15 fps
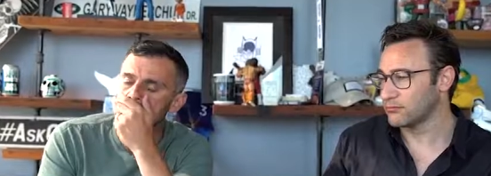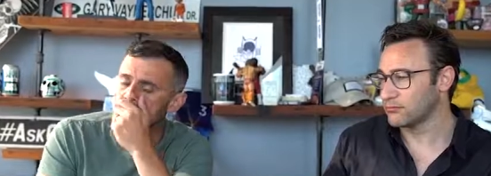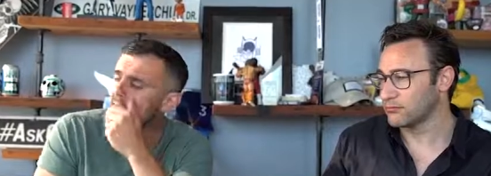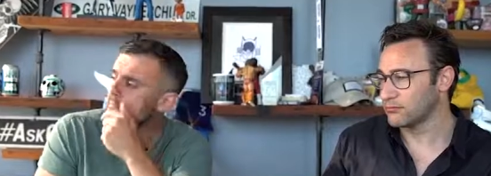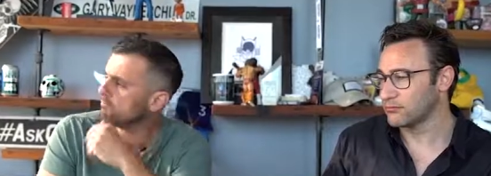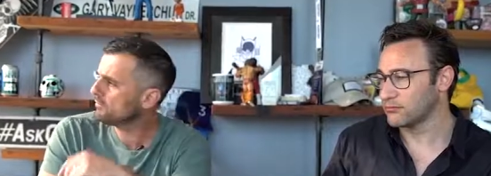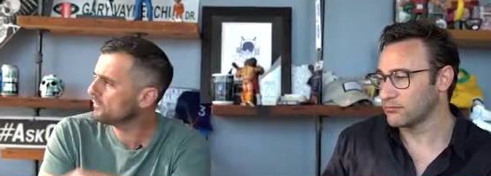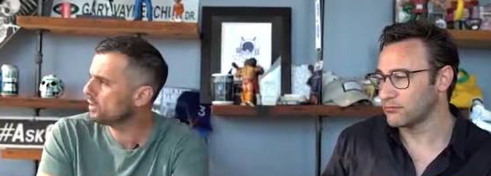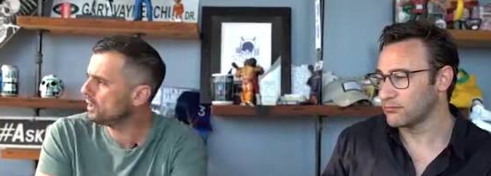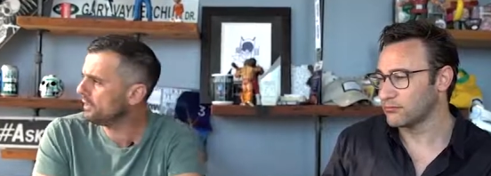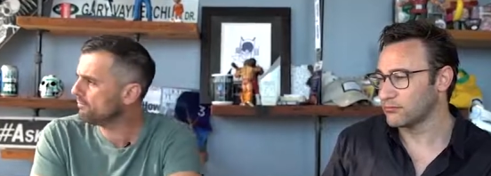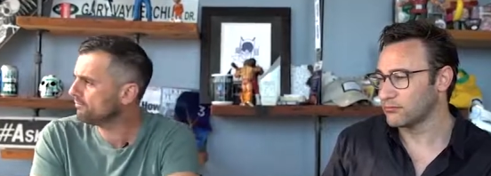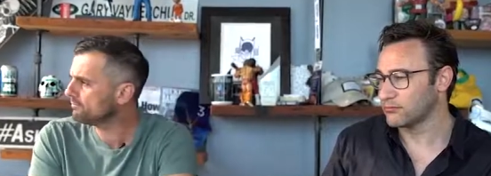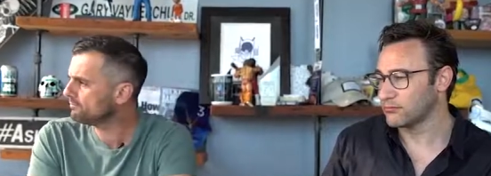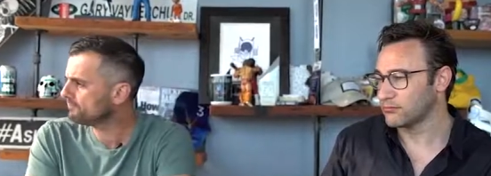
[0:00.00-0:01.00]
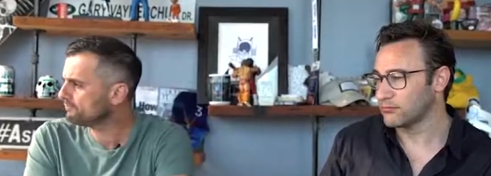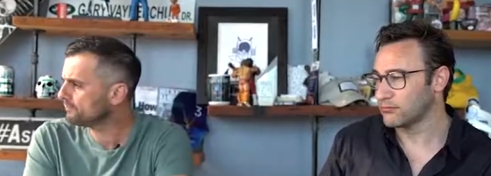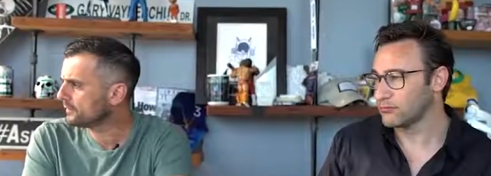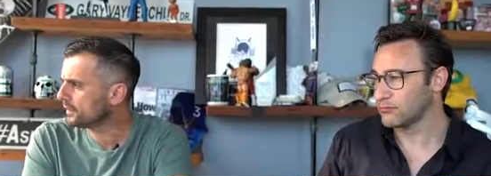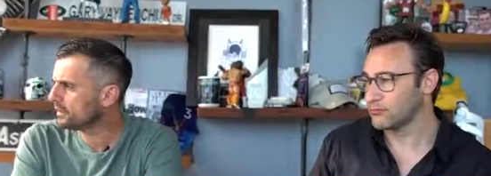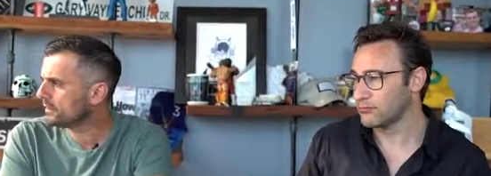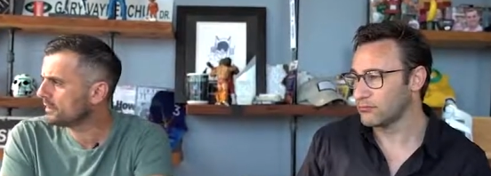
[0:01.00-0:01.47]
Speaker 1: Okay, good.
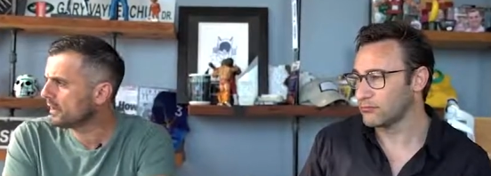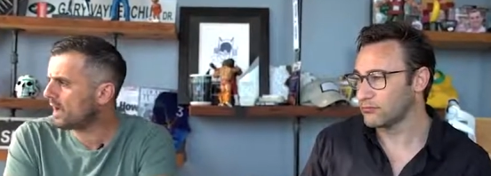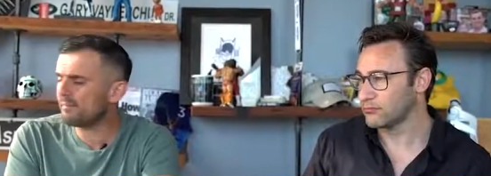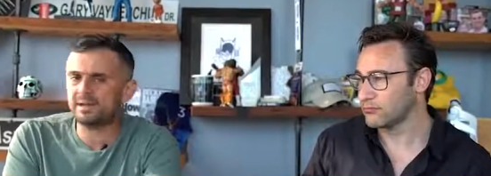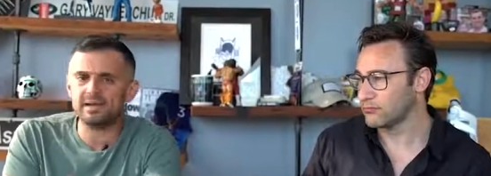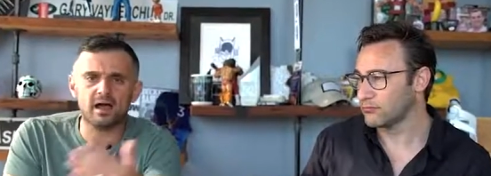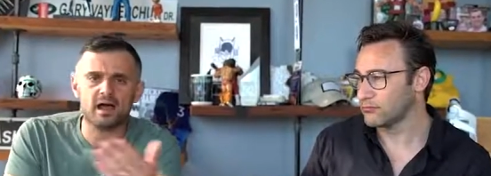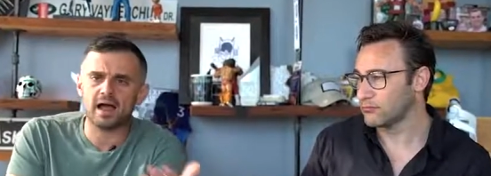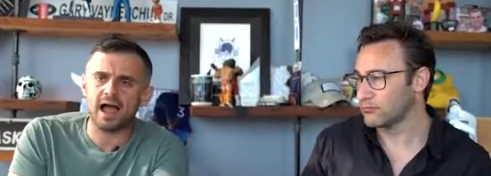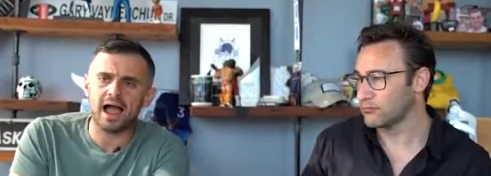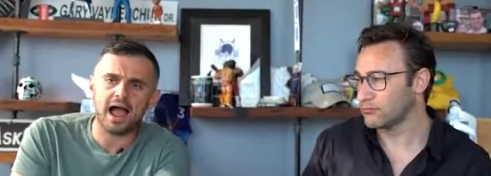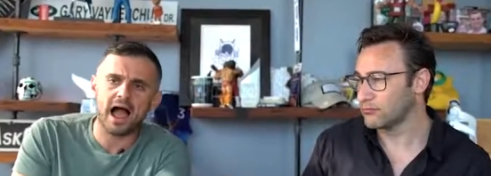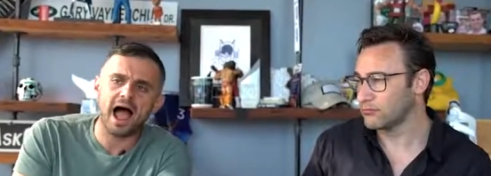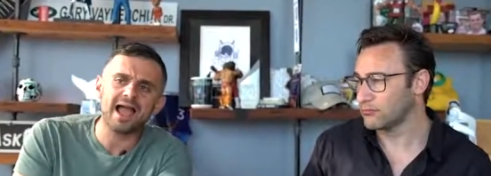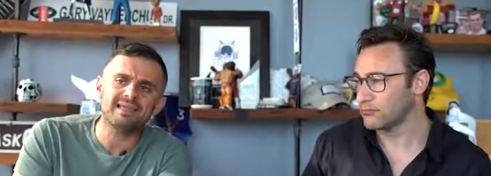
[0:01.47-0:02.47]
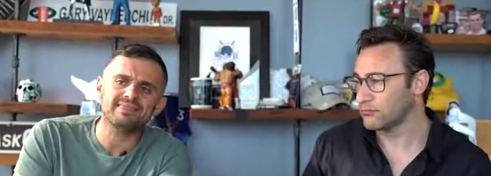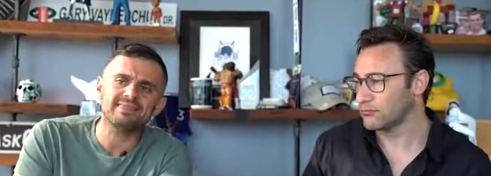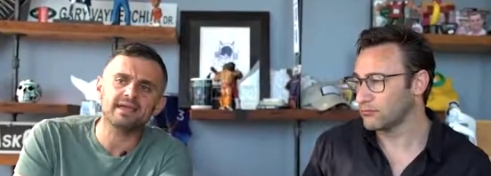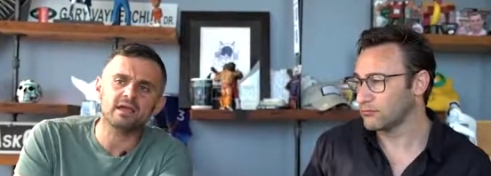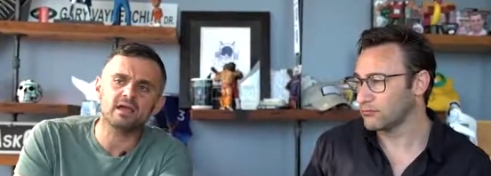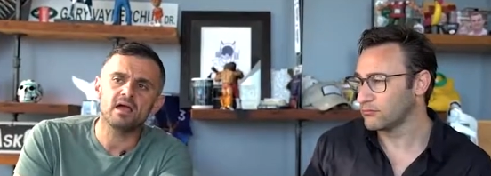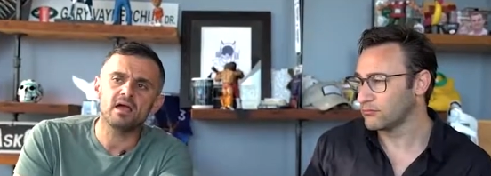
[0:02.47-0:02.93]
I mean, I, I
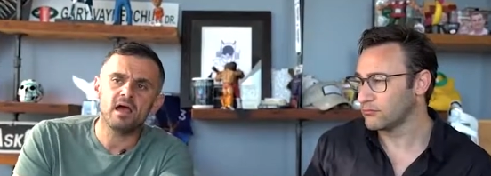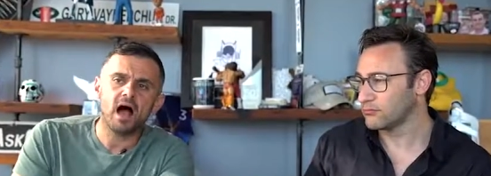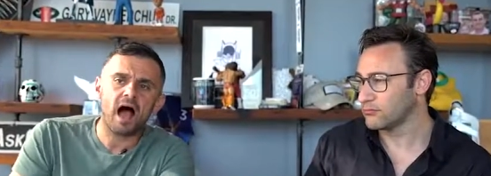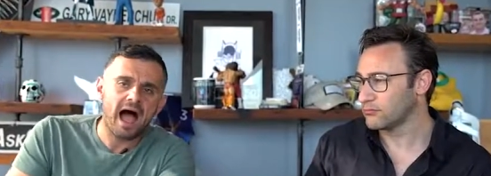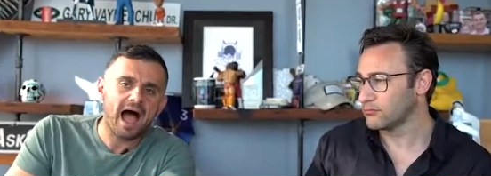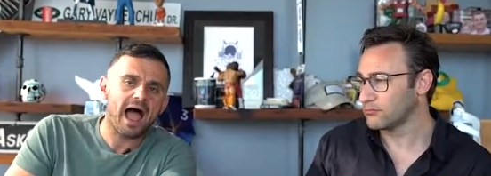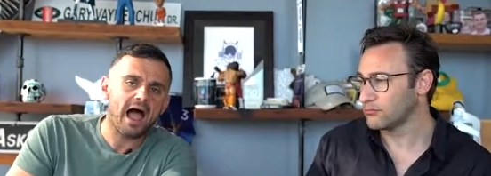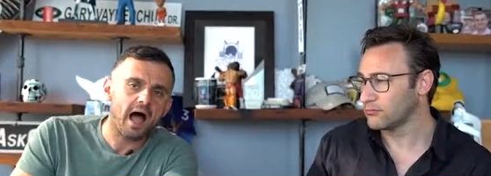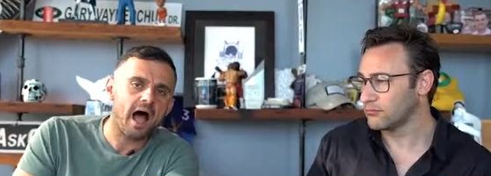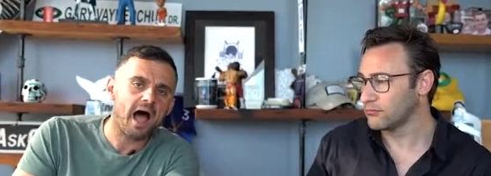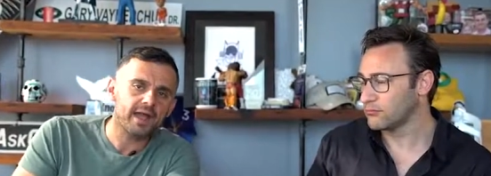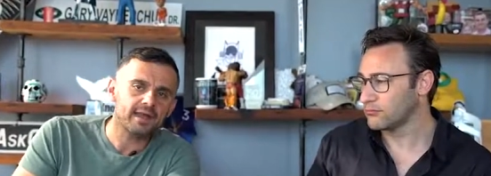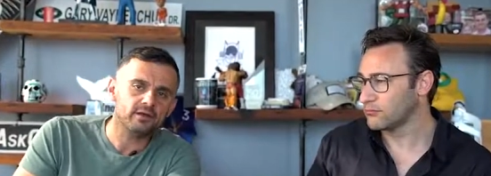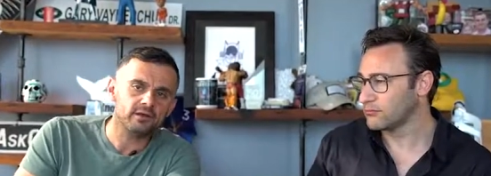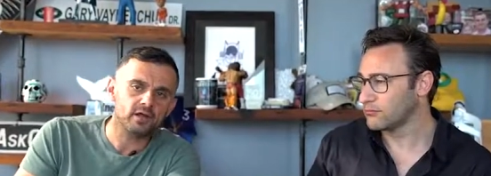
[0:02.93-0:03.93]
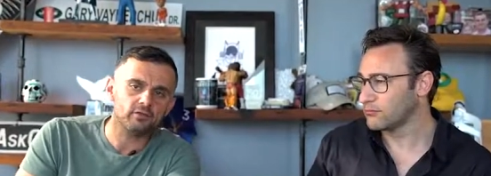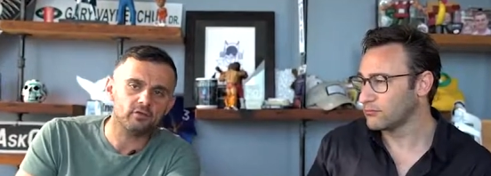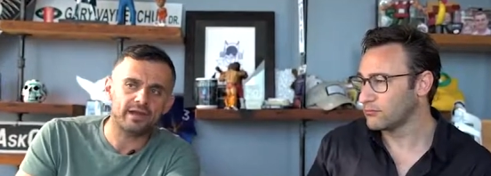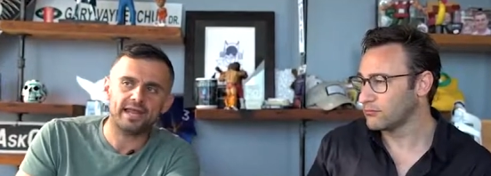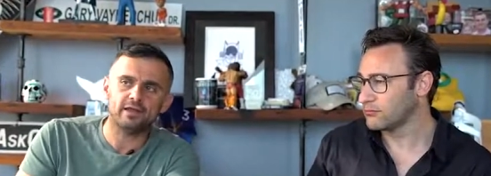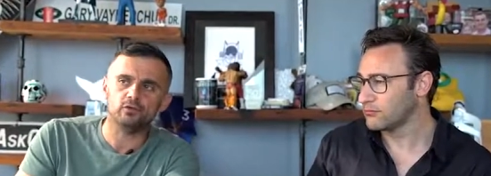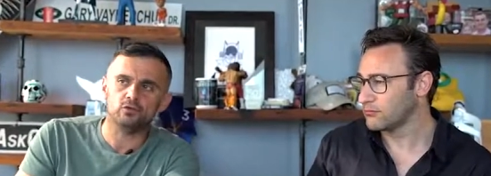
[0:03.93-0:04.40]
think, I, I on the
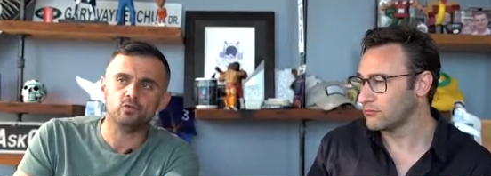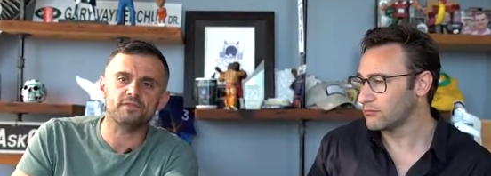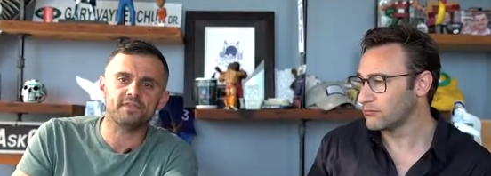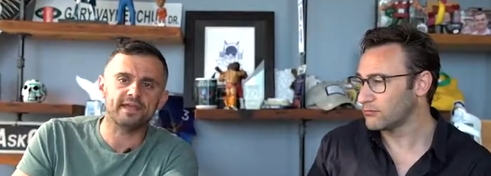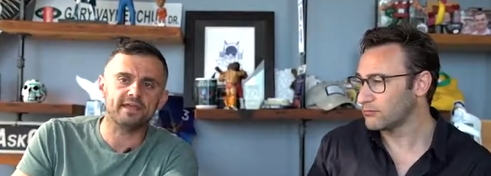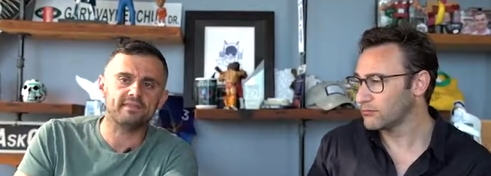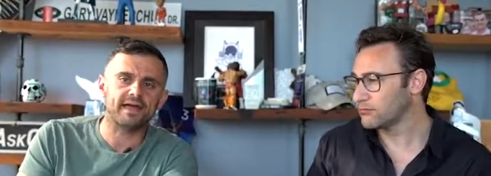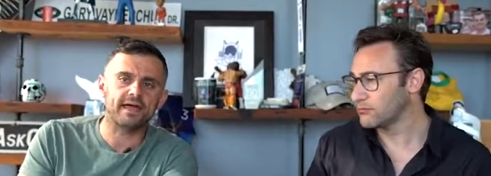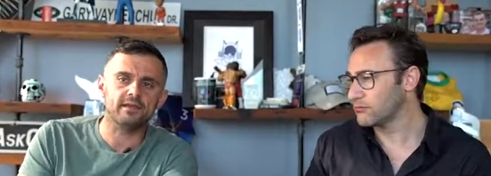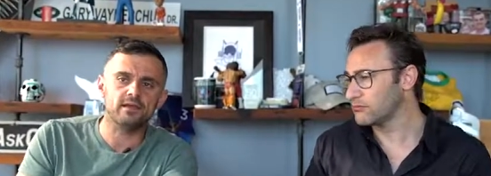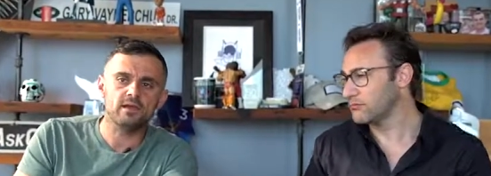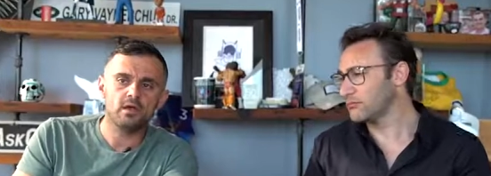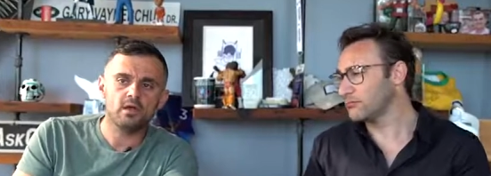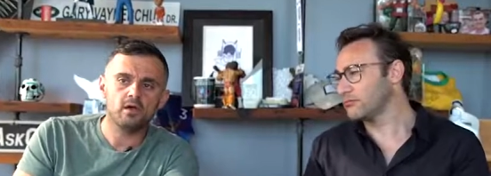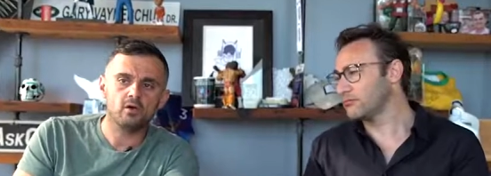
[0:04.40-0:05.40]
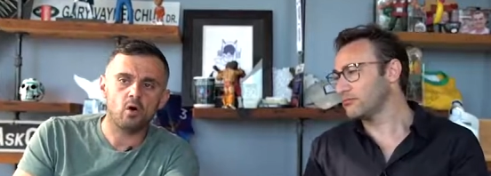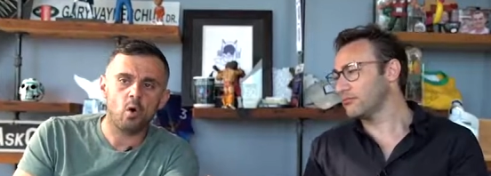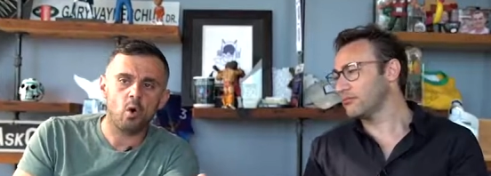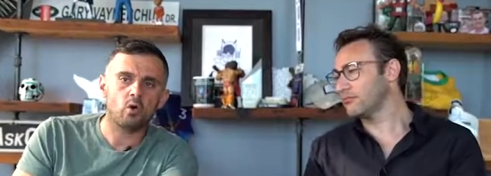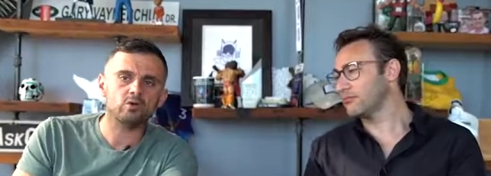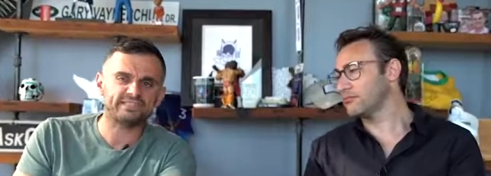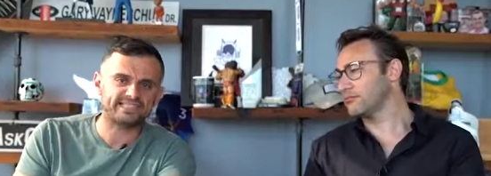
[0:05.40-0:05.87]
other hand do think that all